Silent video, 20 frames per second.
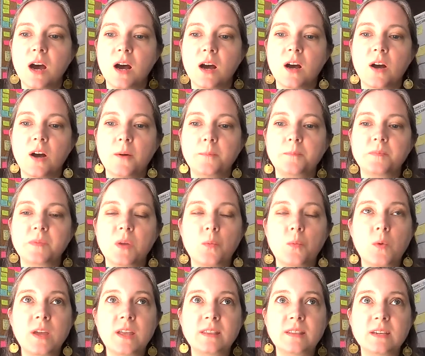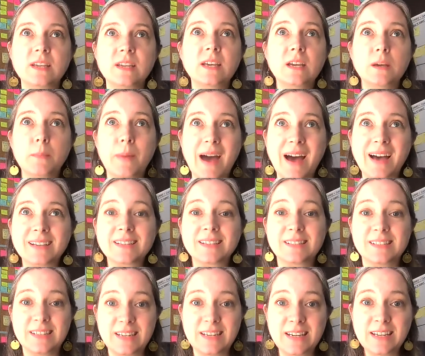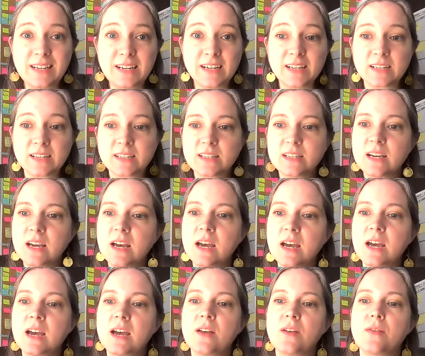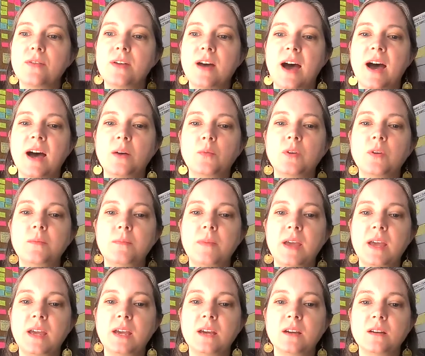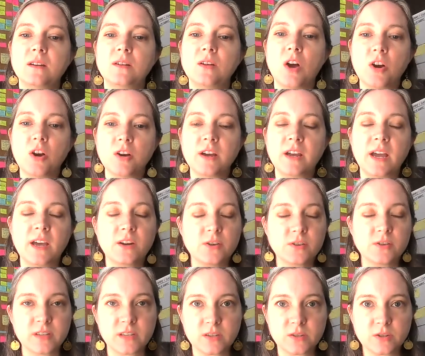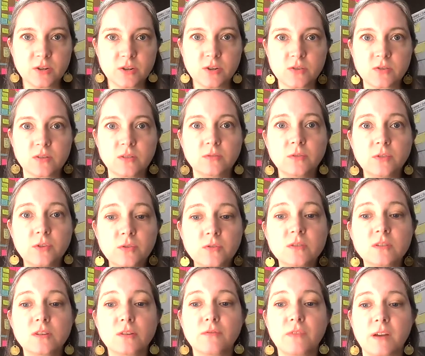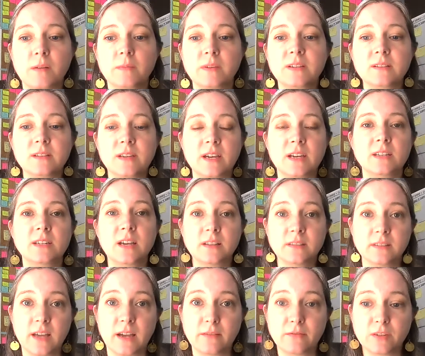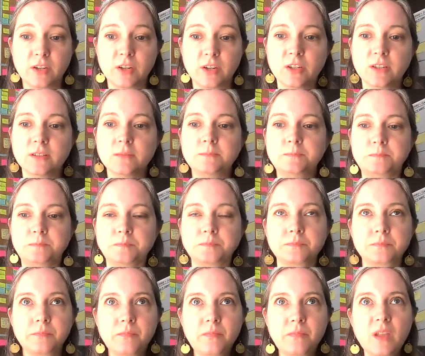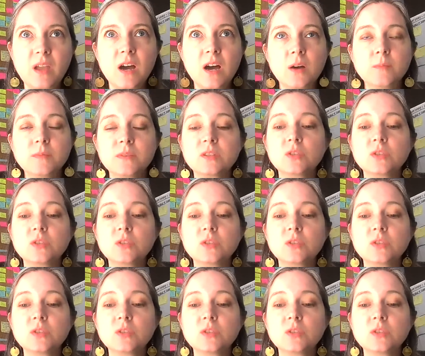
When the king passes an edict that would make Nari and her sisters lose their family's land and livelihood.